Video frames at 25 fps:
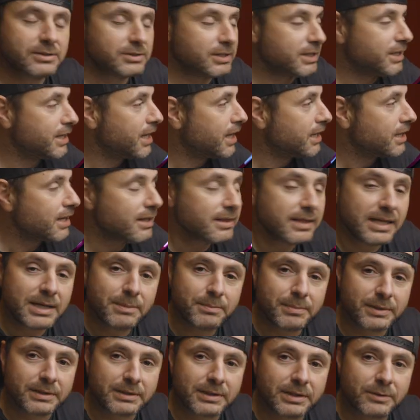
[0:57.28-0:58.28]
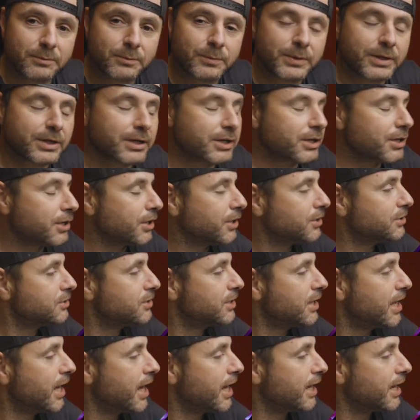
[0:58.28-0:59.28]
So here in the theme builder, we're going to go
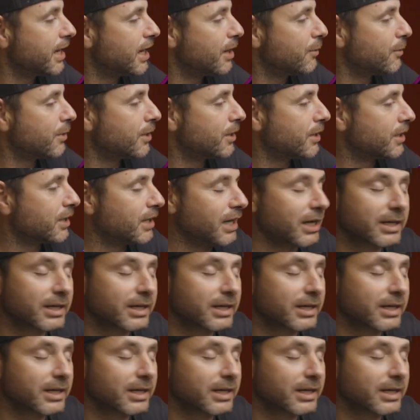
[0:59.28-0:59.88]
to the header and we're going to